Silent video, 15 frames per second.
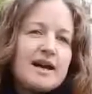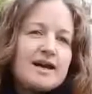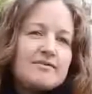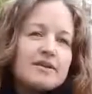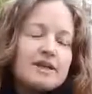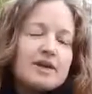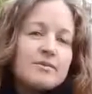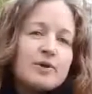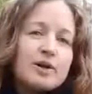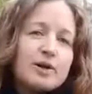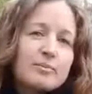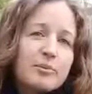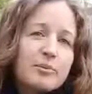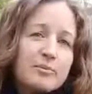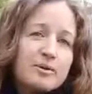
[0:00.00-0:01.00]
having their work
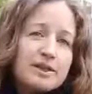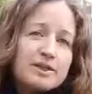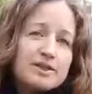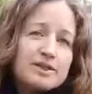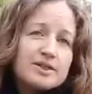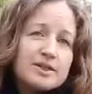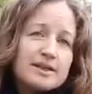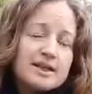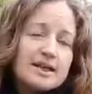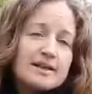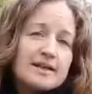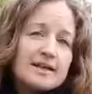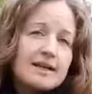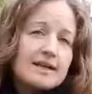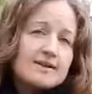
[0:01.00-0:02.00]
published
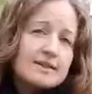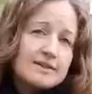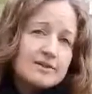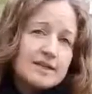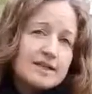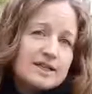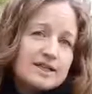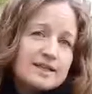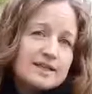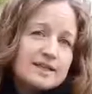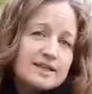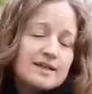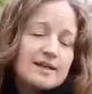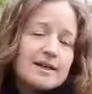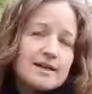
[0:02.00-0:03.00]
in an illustrated
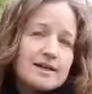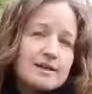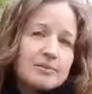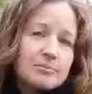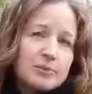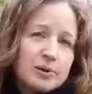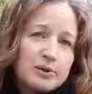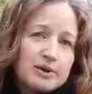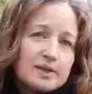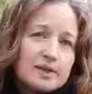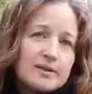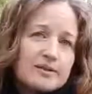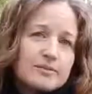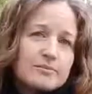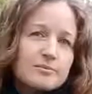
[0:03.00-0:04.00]
book
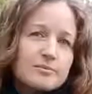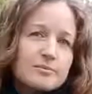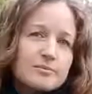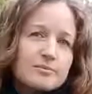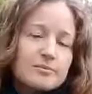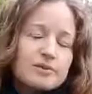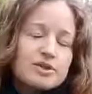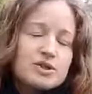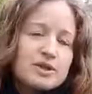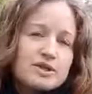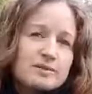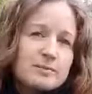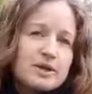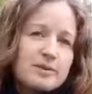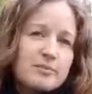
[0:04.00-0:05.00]

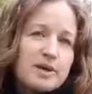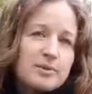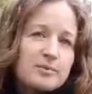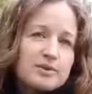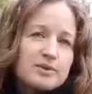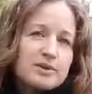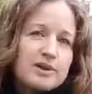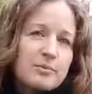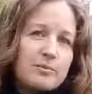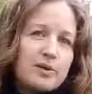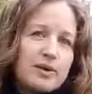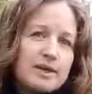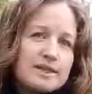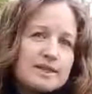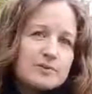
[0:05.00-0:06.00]
produced by Peepal Tree
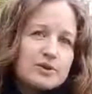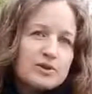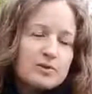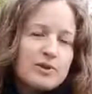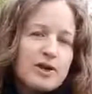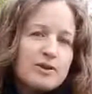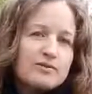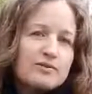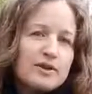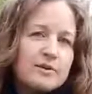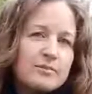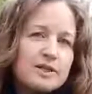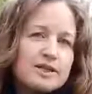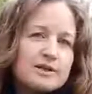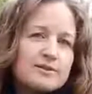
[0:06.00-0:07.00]
Press, which will hopefully
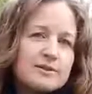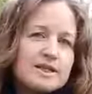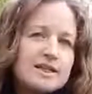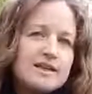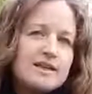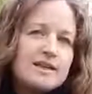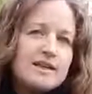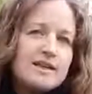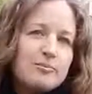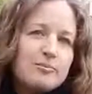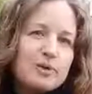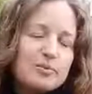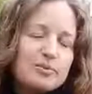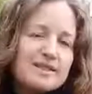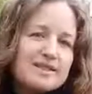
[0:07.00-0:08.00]
be sold in the
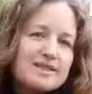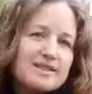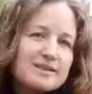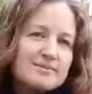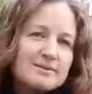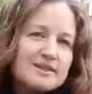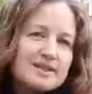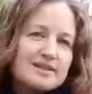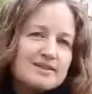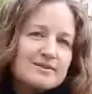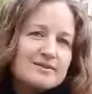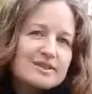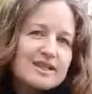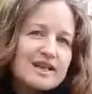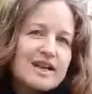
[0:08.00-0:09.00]
properties
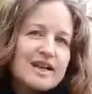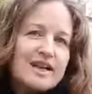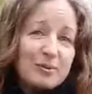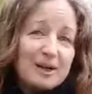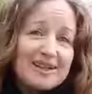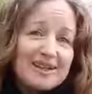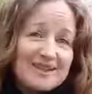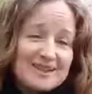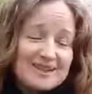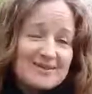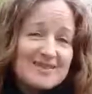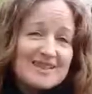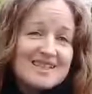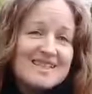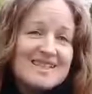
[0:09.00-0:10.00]
themselves. Because
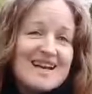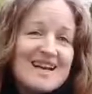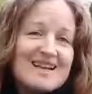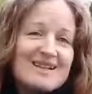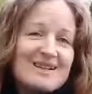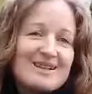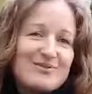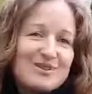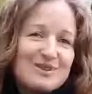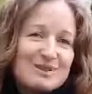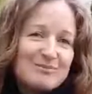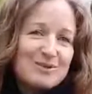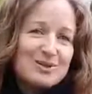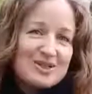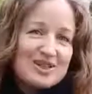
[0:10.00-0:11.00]
the scale of this
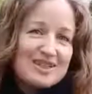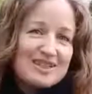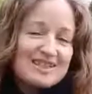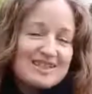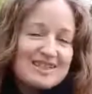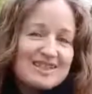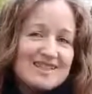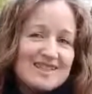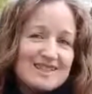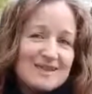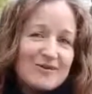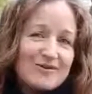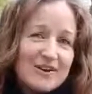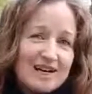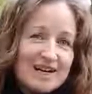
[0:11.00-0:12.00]
project is
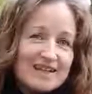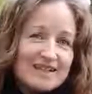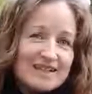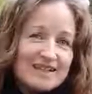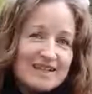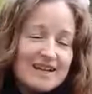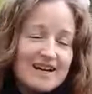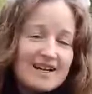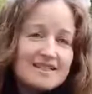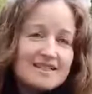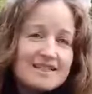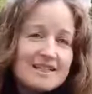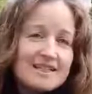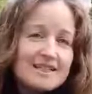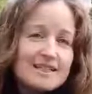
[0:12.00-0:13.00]
so vast
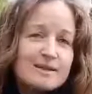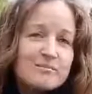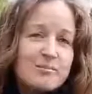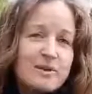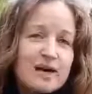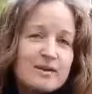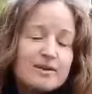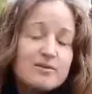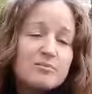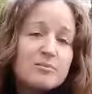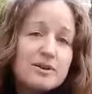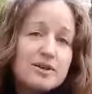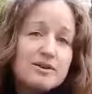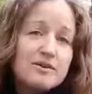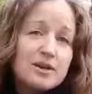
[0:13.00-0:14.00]
and its impact could
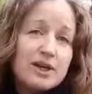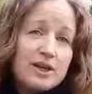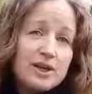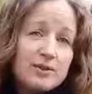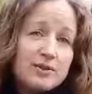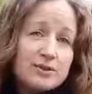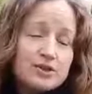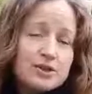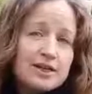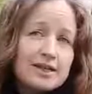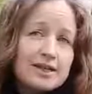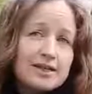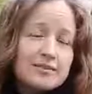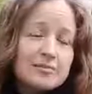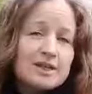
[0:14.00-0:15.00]
be huge
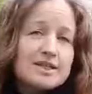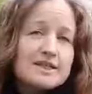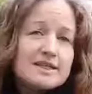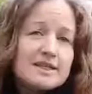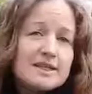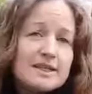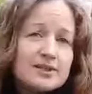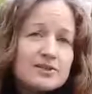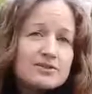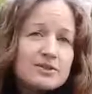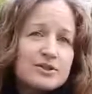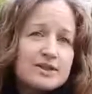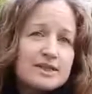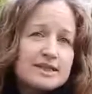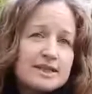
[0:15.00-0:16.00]
because the National
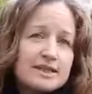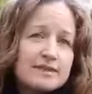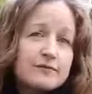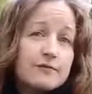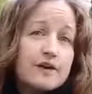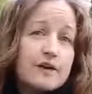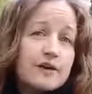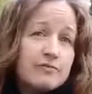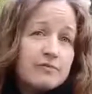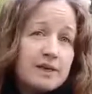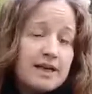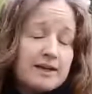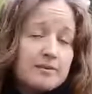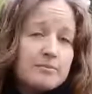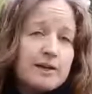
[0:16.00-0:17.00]
Trust has 5
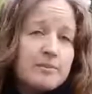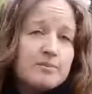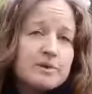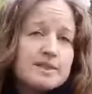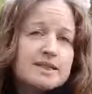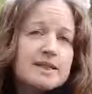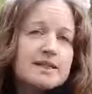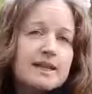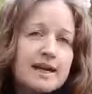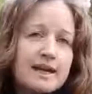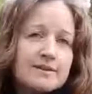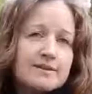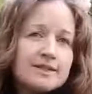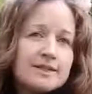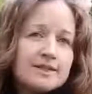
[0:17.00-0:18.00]
million members and
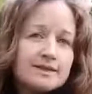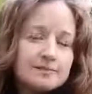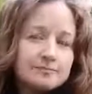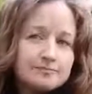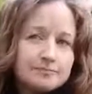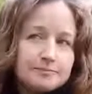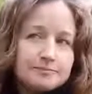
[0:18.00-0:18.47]
counting.